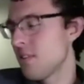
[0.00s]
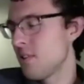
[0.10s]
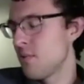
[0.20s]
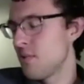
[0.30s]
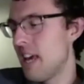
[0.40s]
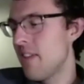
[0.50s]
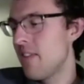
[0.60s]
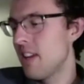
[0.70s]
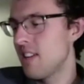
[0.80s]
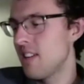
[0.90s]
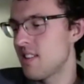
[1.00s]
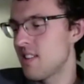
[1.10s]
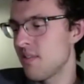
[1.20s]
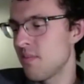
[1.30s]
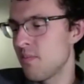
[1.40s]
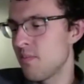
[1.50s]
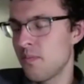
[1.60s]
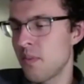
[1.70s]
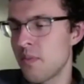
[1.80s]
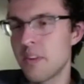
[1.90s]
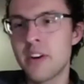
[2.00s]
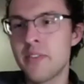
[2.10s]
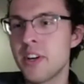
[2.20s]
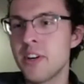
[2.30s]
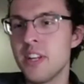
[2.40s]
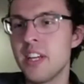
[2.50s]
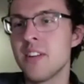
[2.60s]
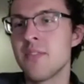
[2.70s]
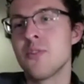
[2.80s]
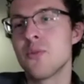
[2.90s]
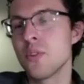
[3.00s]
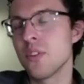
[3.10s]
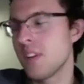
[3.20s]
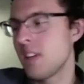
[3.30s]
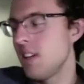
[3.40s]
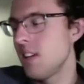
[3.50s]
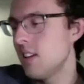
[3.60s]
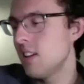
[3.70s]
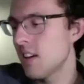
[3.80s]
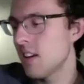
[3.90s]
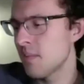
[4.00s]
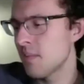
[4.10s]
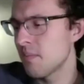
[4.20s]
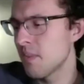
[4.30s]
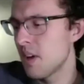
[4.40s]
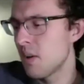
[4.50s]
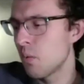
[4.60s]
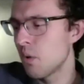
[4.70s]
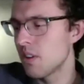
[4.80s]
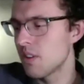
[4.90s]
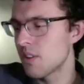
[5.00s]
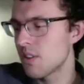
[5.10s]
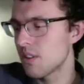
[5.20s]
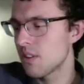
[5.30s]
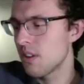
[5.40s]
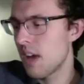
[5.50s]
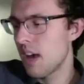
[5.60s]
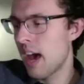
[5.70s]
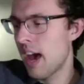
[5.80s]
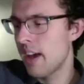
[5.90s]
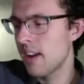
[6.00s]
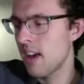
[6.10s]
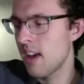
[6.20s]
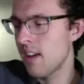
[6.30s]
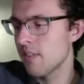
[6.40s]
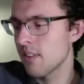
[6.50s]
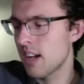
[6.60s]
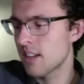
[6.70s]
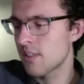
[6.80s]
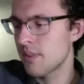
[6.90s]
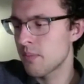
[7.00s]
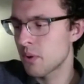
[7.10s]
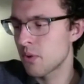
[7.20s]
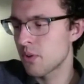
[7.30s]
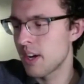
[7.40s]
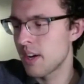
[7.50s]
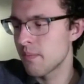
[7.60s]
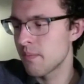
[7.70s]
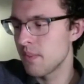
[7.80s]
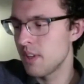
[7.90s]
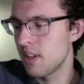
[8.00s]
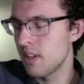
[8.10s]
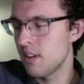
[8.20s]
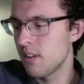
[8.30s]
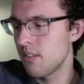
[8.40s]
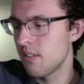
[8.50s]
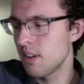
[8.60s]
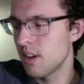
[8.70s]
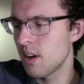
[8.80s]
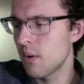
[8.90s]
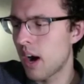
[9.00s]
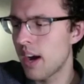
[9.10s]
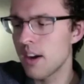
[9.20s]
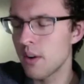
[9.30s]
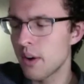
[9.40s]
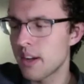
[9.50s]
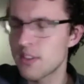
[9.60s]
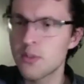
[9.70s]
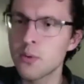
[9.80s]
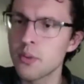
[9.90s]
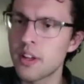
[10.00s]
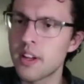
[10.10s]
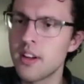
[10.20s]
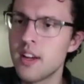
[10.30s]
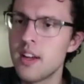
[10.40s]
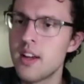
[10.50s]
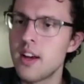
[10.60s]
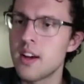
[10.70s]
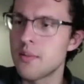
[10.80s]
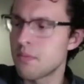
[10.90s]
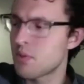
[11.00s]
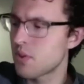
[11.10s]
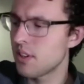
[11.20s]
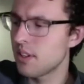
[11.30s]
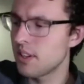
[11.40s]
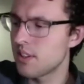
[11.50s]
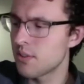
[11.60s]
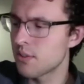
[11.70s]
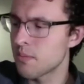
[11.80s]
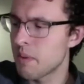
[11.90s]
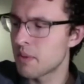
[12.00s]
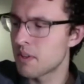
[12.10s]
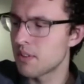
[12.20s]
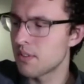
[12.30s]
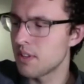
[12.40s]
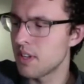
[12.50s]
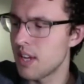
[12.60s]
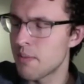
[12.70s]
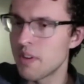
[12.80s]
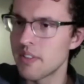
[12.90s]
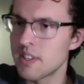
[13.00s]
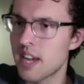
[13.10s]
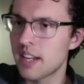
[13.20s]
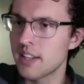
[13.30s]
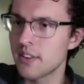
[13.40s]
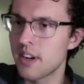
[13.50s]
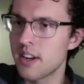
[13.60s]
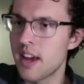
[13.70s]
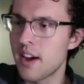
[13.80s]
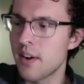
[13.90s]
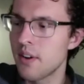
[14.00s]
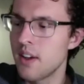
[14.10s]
David is a very, very unique individual. He was at a philosophy program in Ohio at a school that I'm struggling to remember the name of exactly right now.